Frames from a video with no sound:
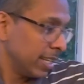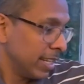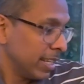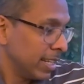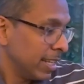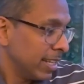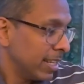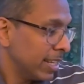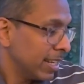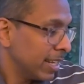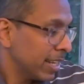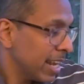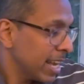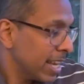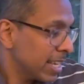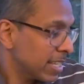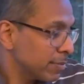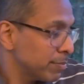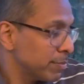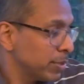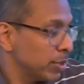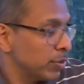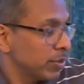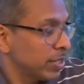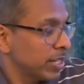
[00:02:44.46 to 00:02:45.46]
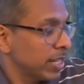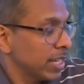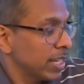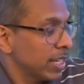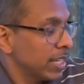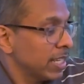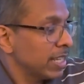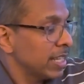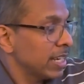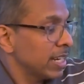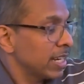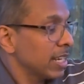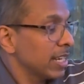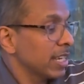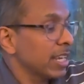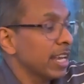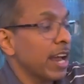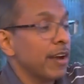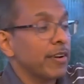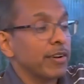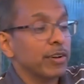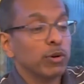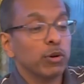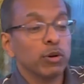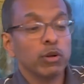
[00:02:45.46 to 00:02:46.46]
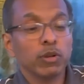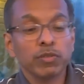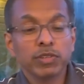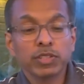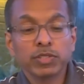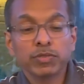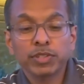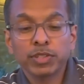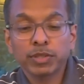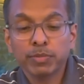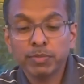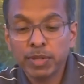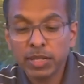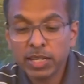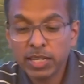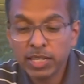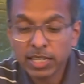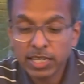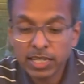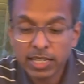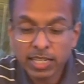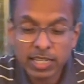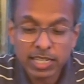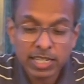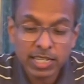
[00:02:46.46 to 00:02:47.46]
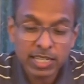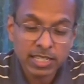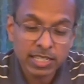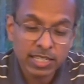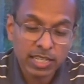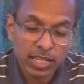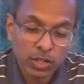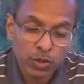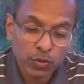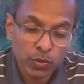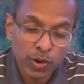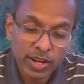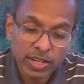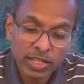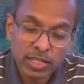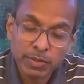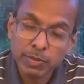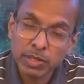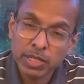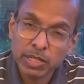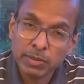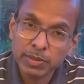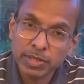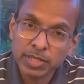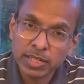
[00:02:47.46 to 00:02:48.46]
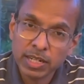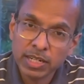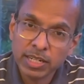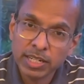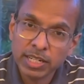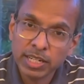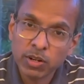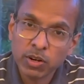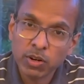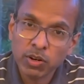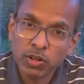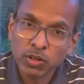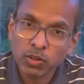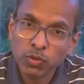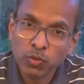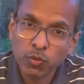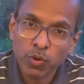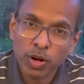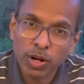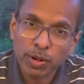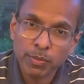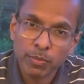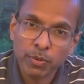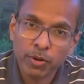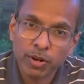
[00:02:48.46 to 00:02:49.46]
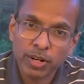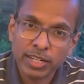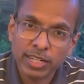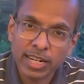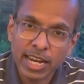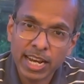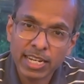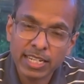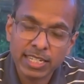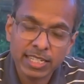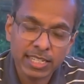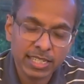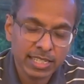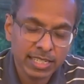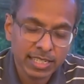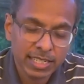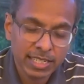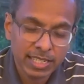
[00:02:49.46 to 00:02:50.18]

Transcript: The next beauty that I carry always with me is a 20mm Nikon 1.8.